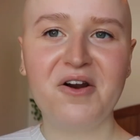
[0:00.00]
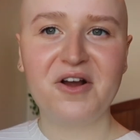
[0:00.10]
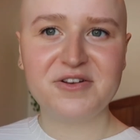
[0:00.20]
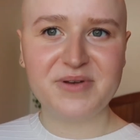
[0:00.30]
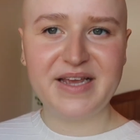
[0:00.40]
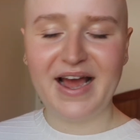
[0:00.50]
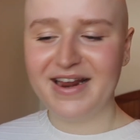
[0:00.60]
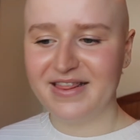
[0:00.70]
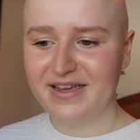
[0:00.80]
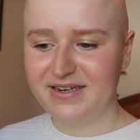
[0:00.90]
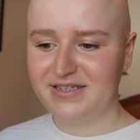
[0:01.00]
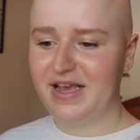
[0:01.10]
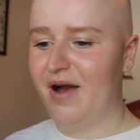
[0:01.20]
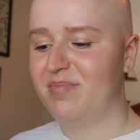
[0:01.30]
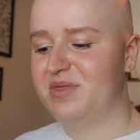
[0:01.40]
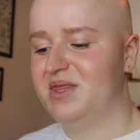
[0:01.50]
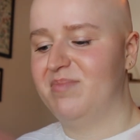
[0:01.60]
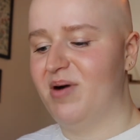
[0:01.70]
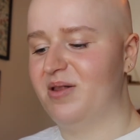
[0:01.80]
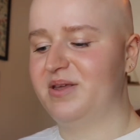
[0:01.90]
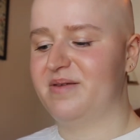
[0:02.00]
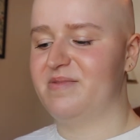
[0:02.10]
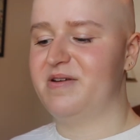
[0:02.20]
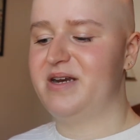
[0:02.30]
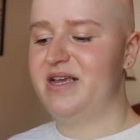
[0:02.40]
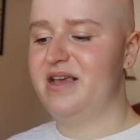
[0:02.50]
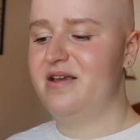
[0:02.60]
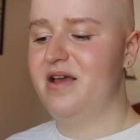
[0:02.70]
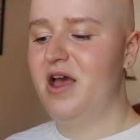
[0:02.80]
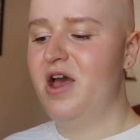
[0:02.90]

are not doing anything to help the bald community.